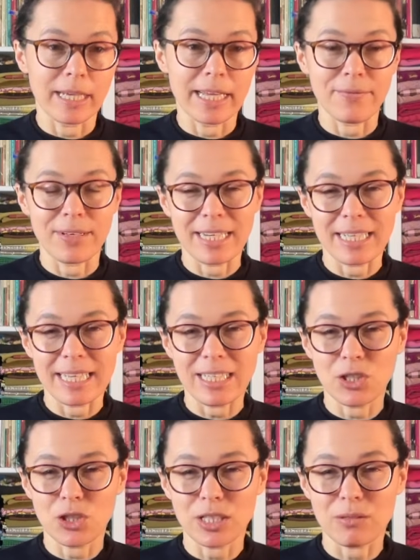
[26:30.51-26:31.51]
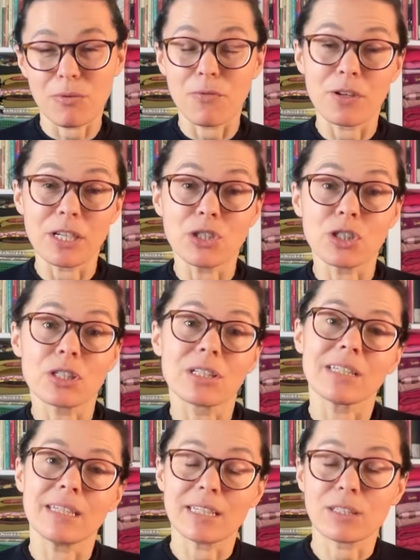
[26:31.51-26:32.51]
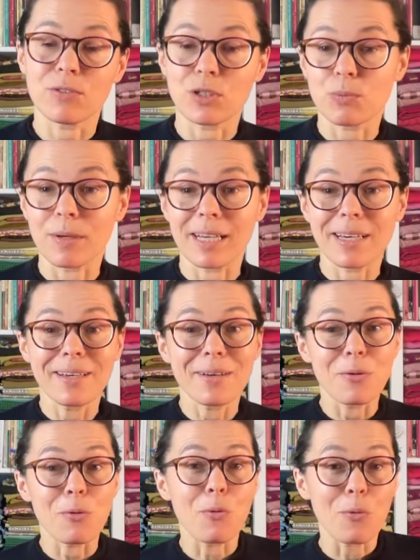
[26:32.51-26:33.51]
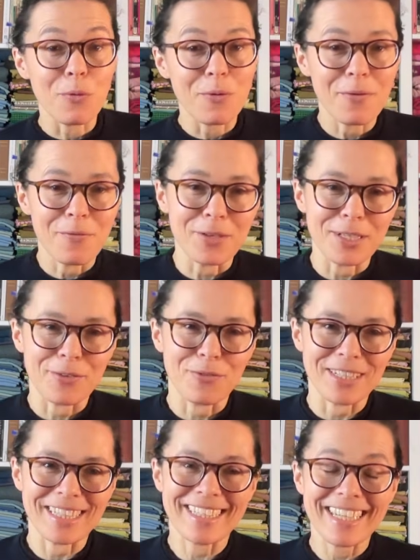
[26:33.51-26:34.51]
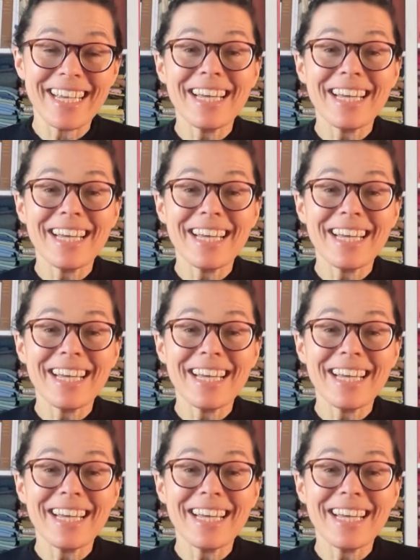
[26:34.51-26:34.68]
And then it is just the finishing techniques which make all the difference.